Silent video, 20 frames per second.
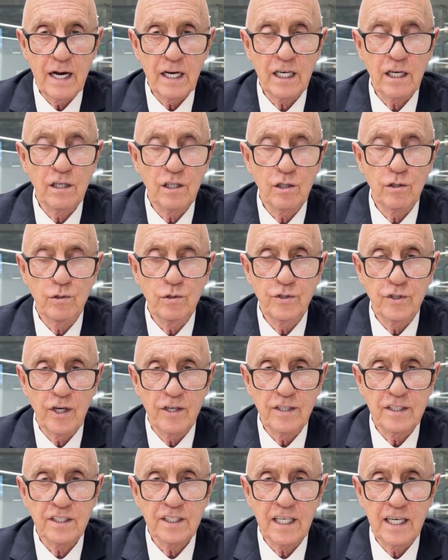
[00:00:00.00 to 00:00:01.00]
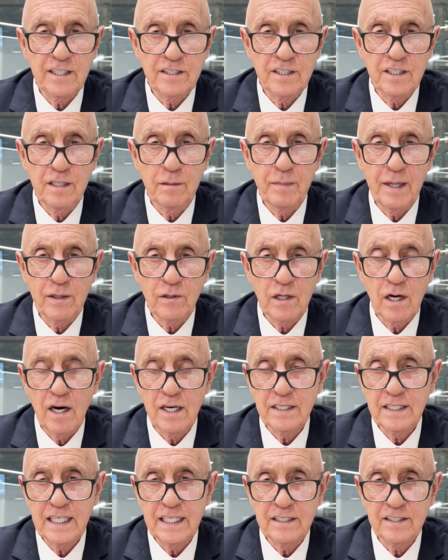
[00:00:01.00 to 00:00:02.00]
concludes our discussion about
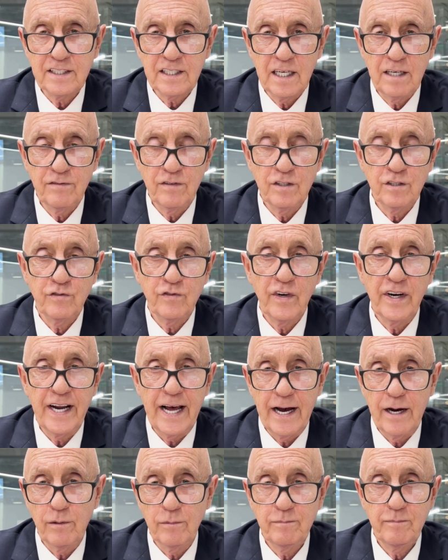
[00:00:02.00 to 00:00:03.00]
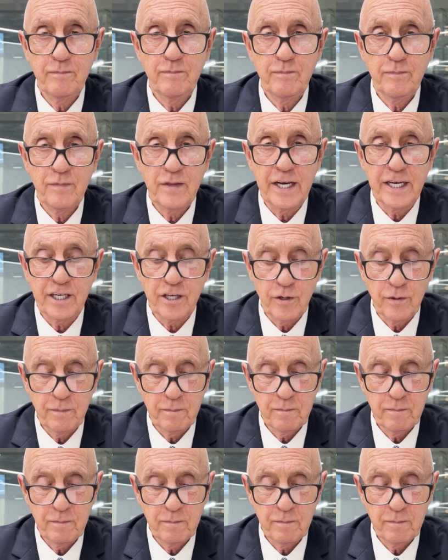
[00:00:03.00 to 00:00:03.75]
contents coverage for now. Thank you.